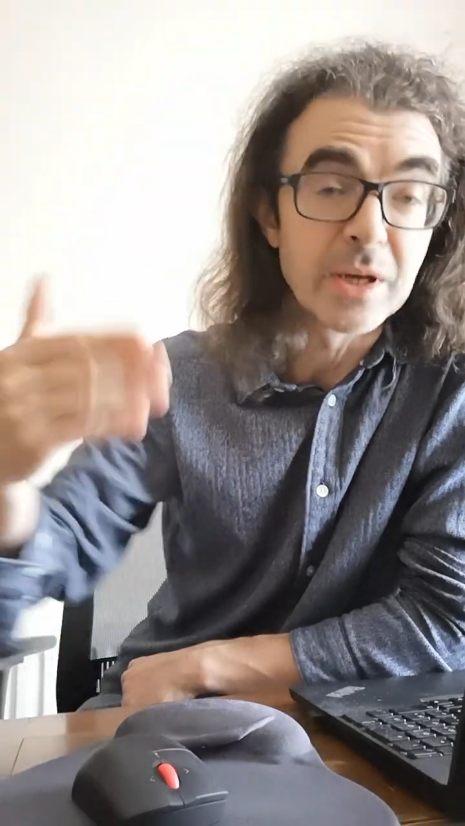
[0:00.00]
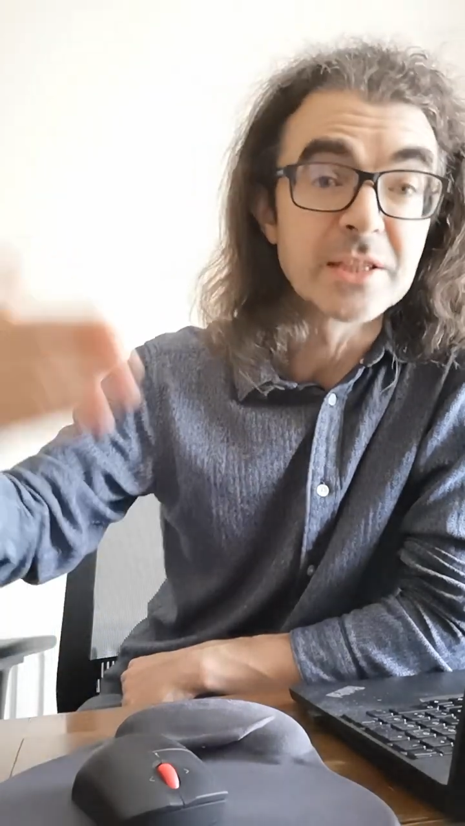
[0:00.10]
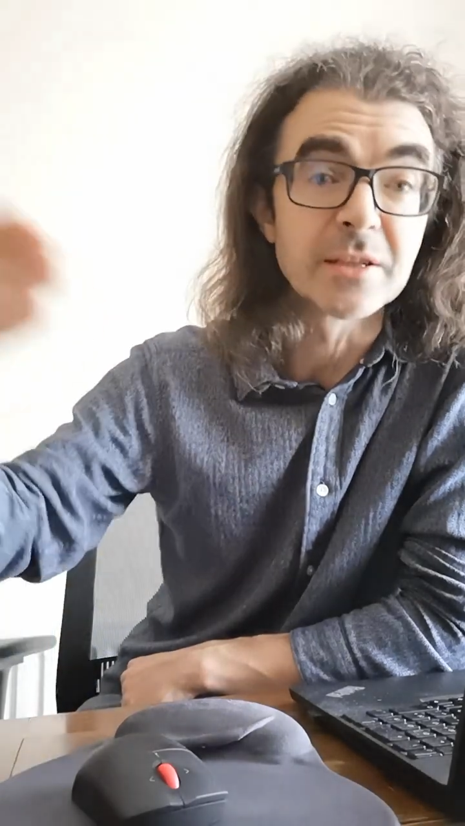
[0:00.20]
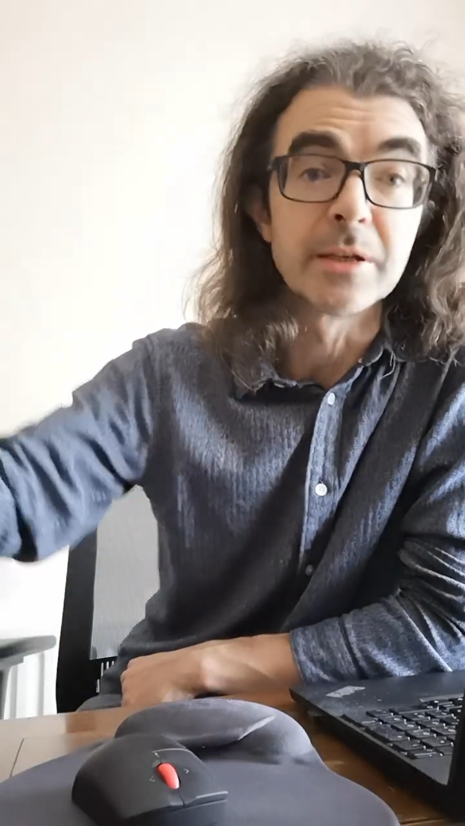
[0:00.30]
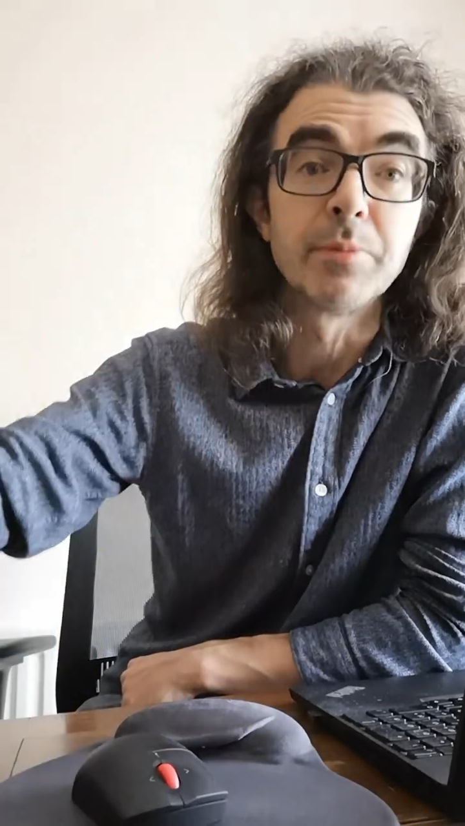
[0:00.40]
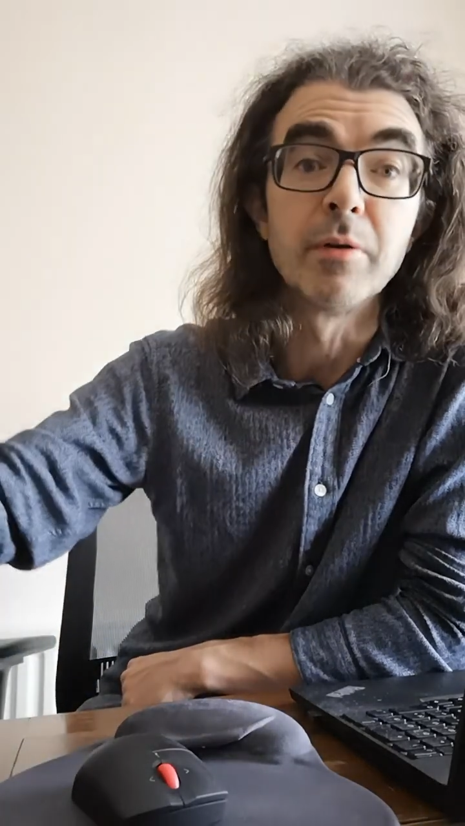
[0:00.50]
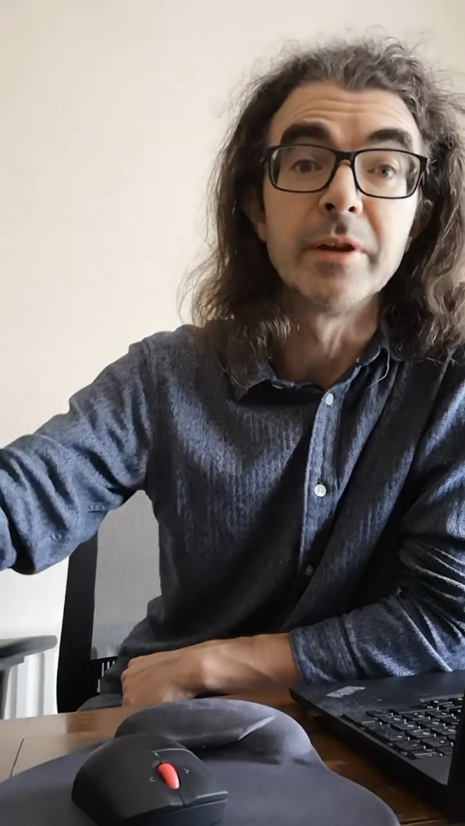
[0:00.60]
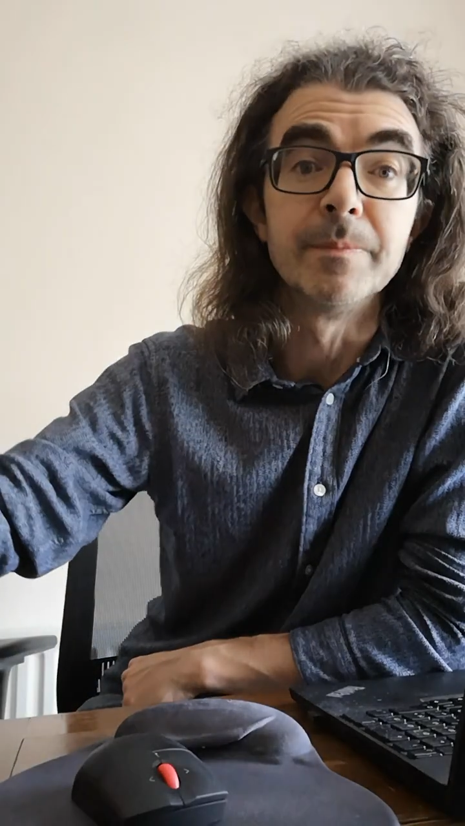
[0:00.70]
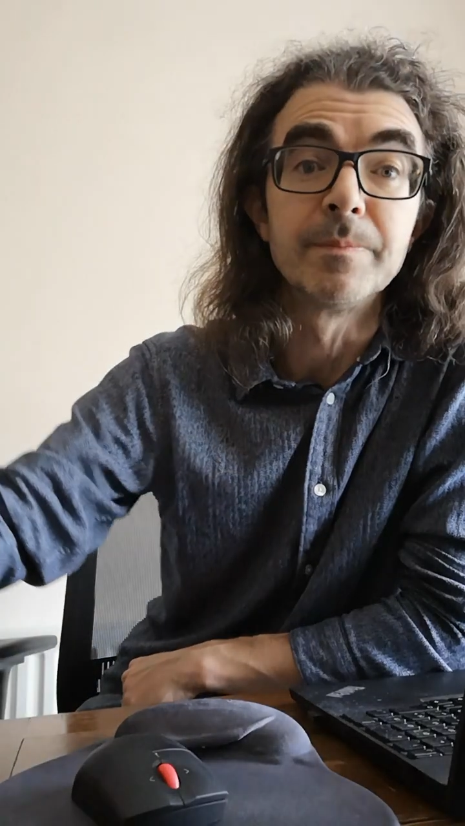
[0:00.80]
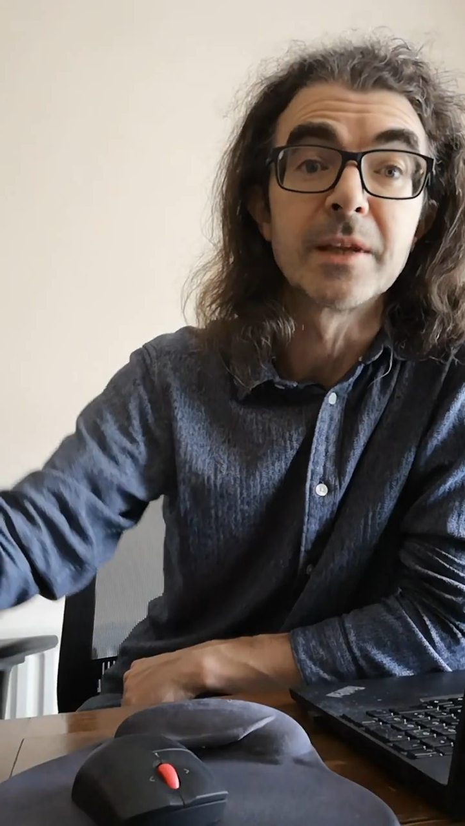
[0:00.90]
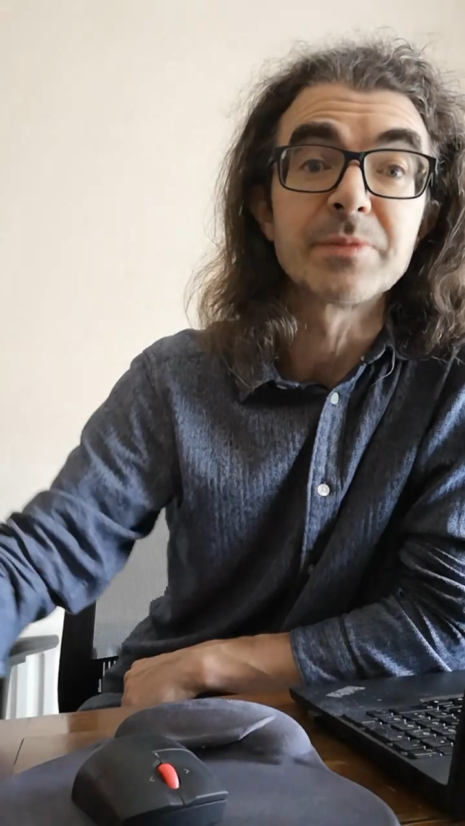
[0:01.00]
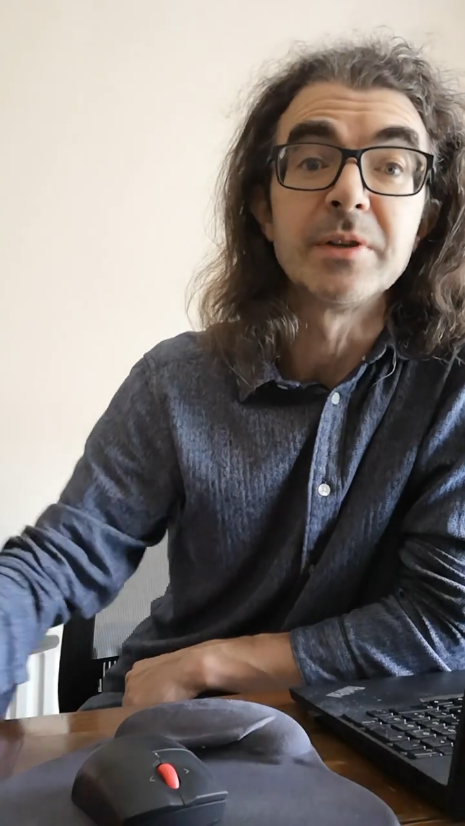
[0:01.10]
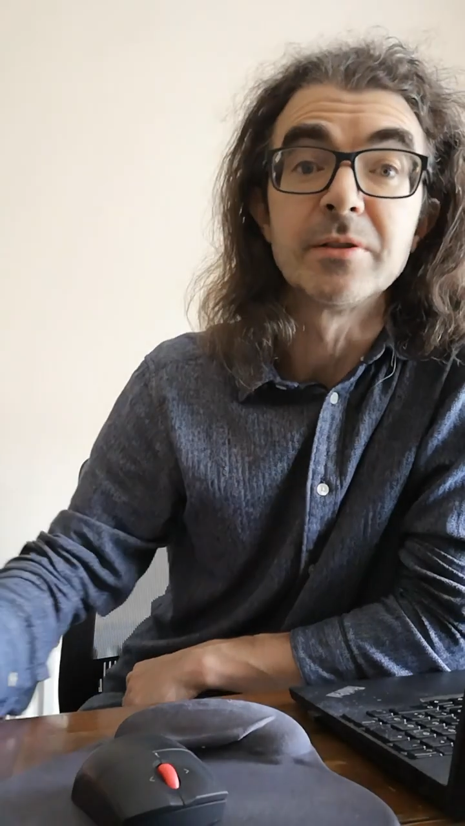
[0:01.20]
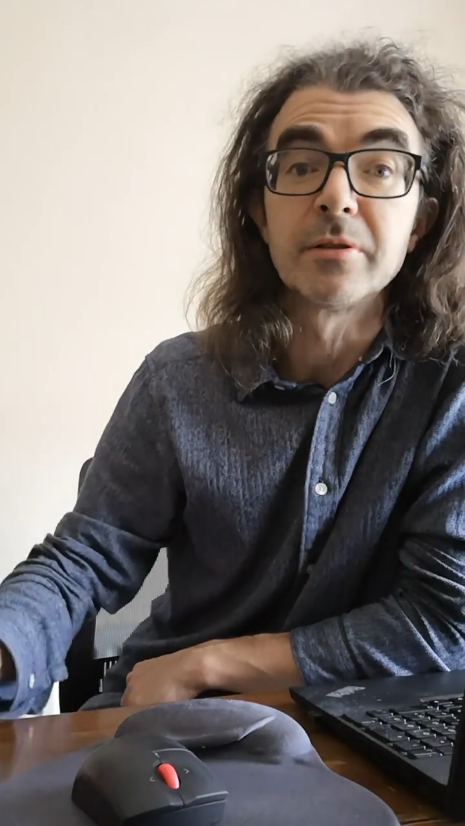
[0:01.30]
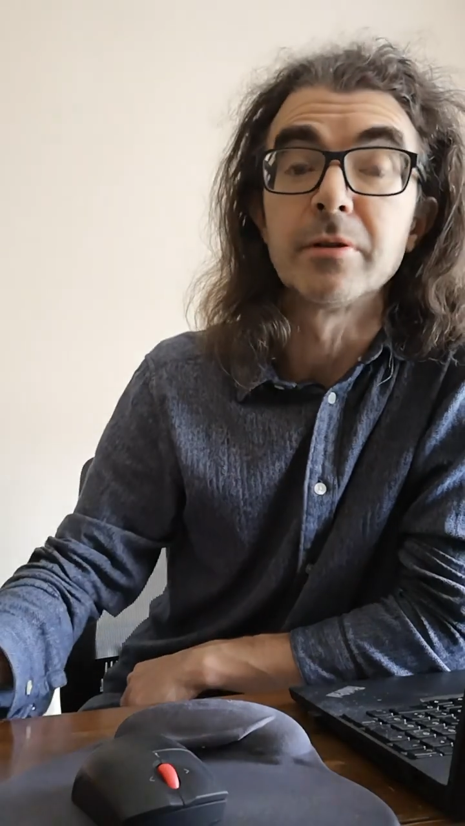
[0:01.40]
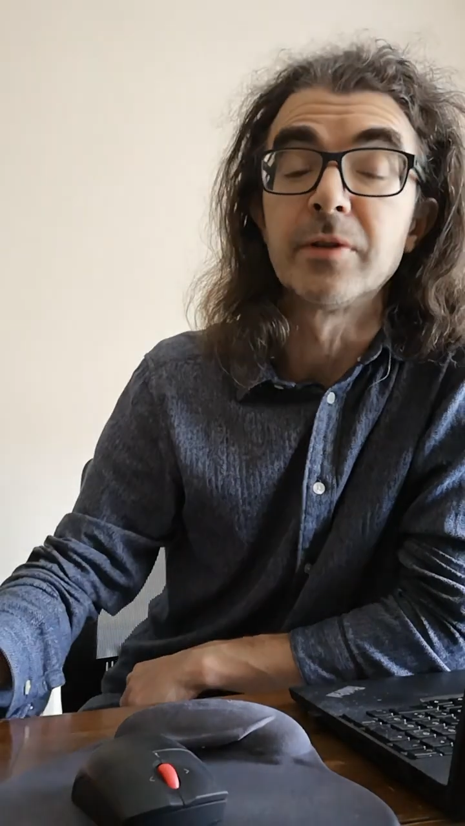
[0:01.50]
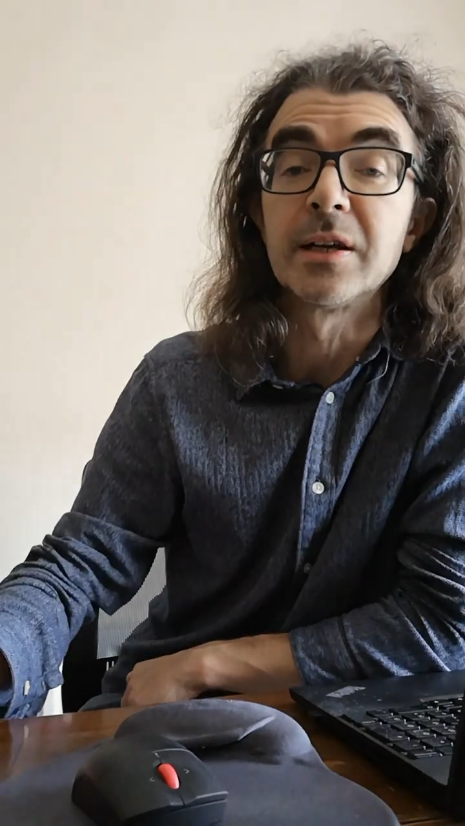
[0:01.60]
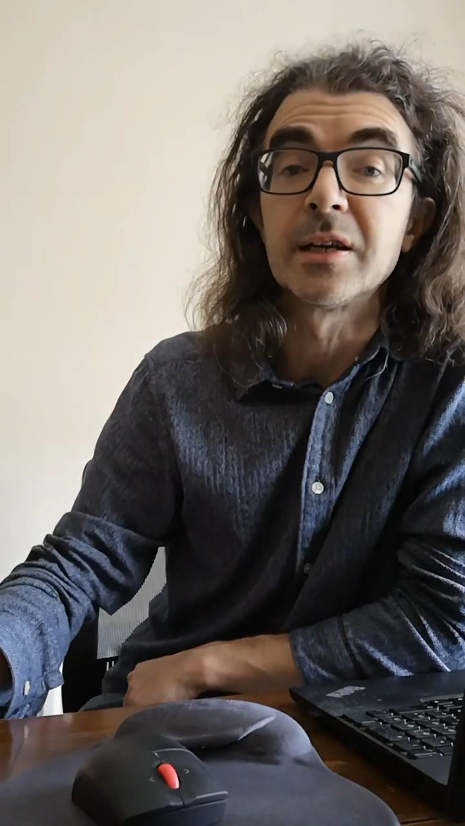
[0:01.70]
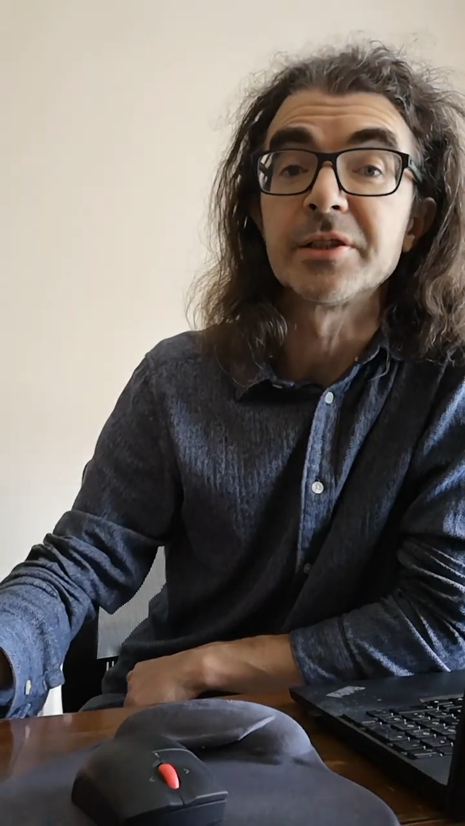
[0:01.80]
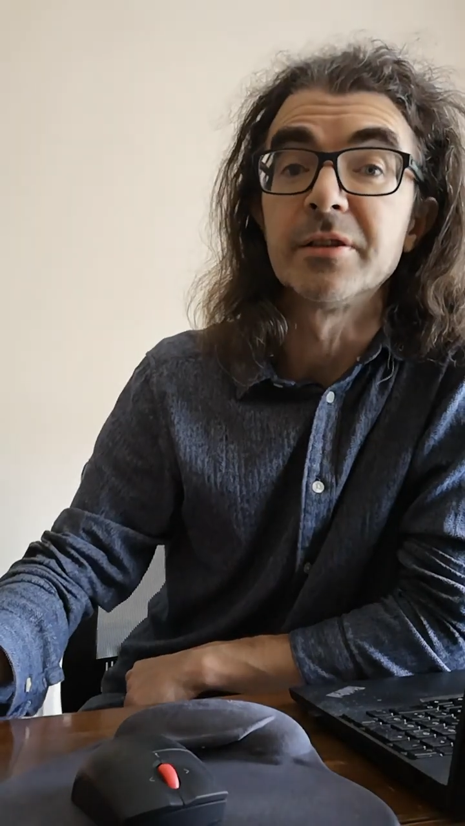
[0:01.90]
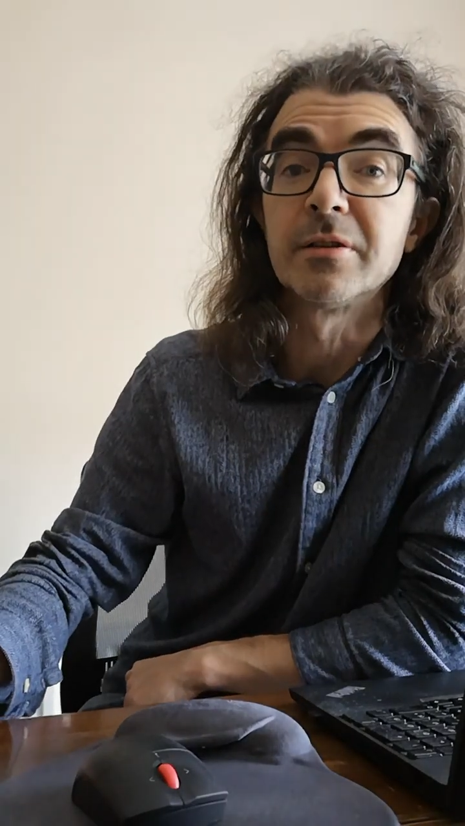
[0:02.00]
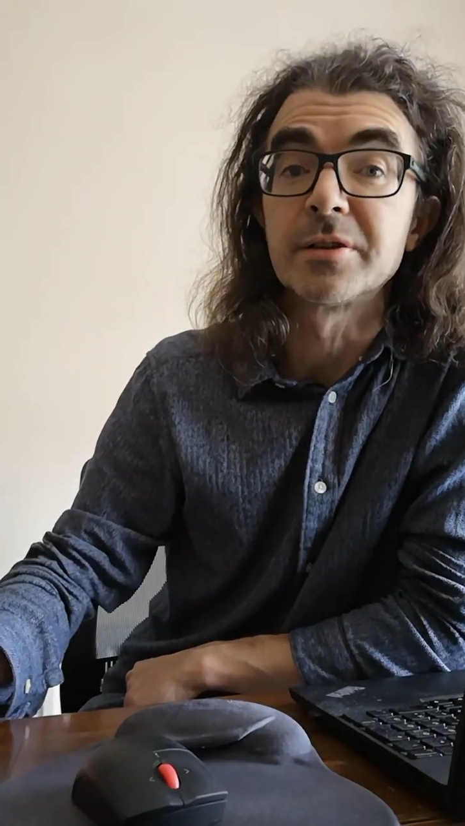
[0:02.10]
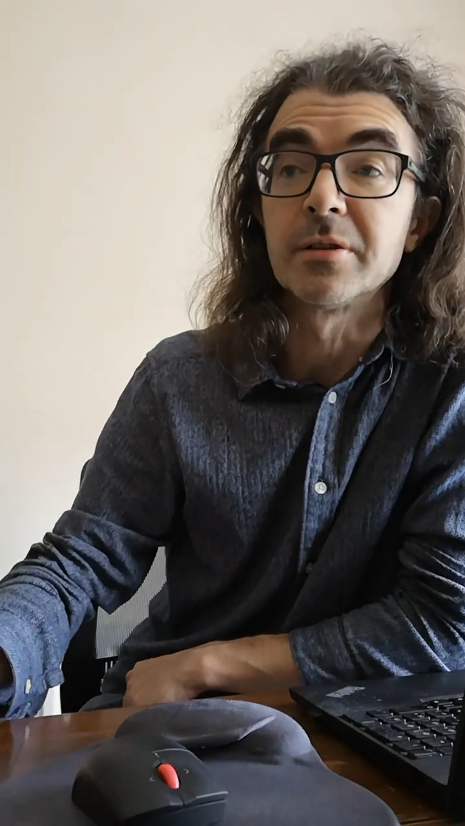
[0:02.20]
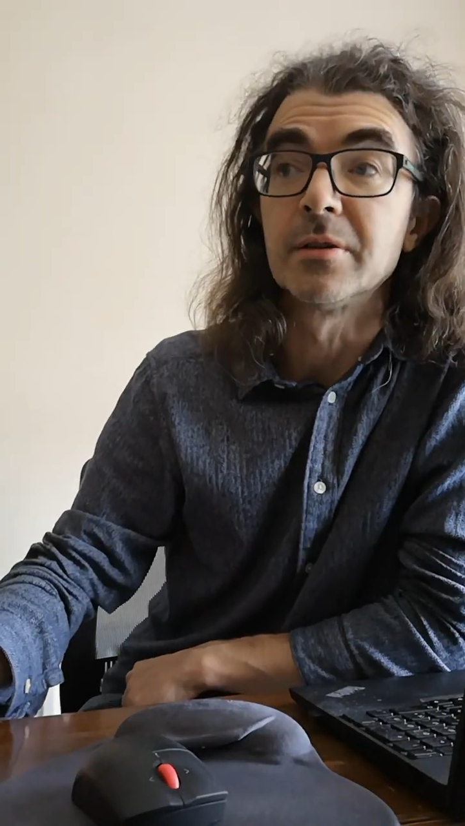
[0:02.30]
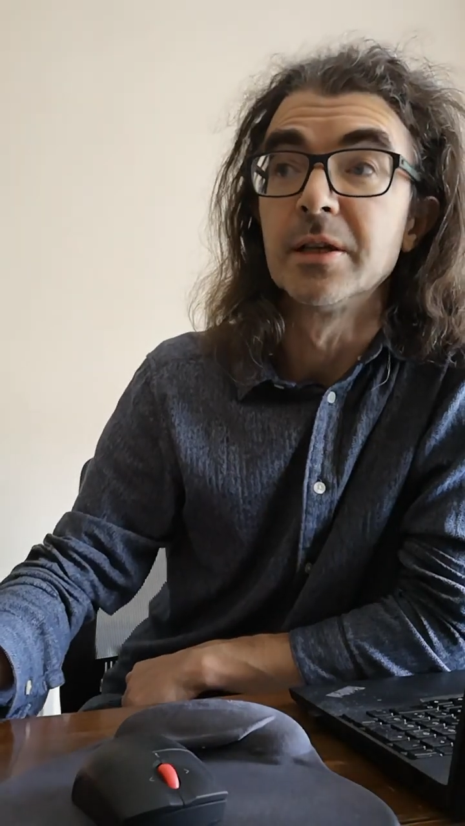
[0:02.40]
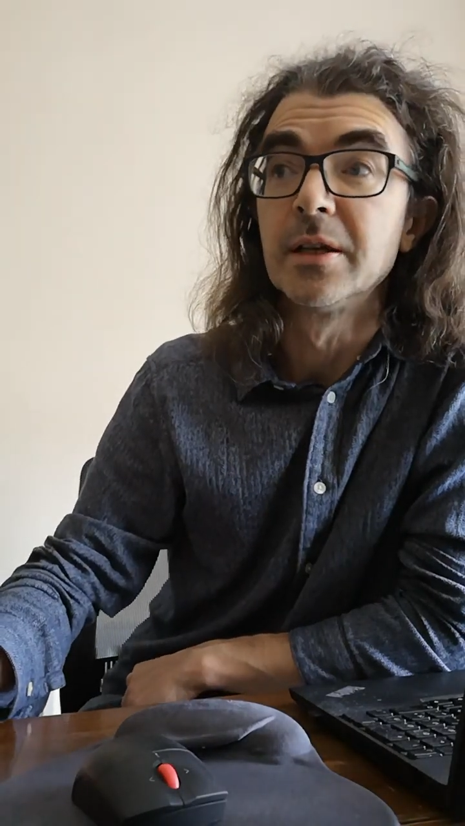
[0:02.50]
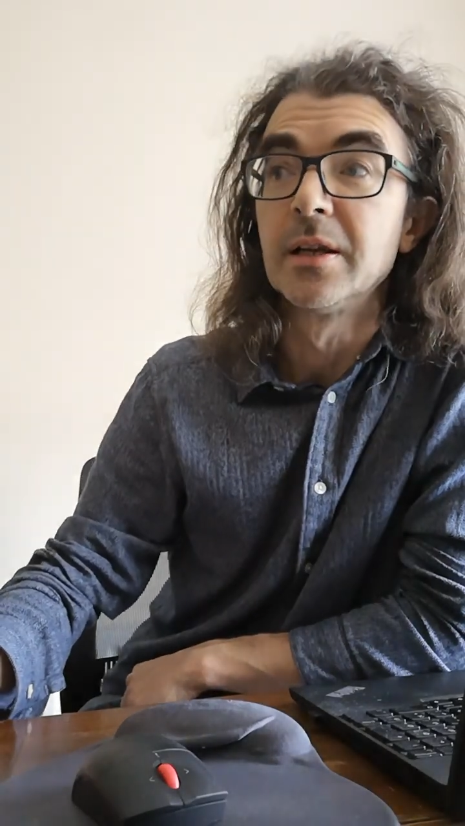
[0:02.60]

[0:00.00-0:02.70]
based on the polling that's been done over the last year or so.